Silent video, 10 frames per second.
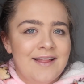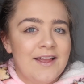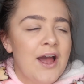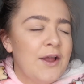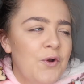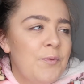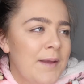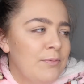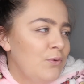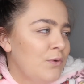like I call
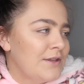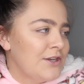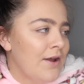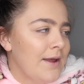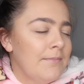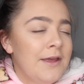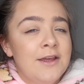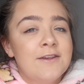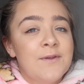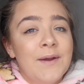people all the time,
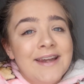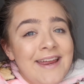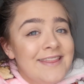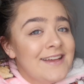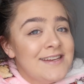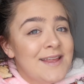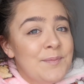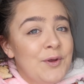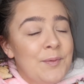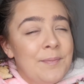so I need that down the
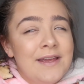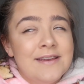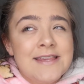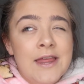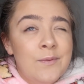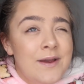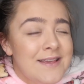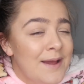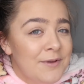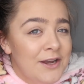bottom because
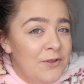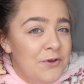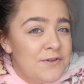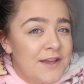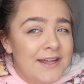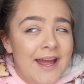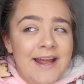otherwise I'm gonna lose it.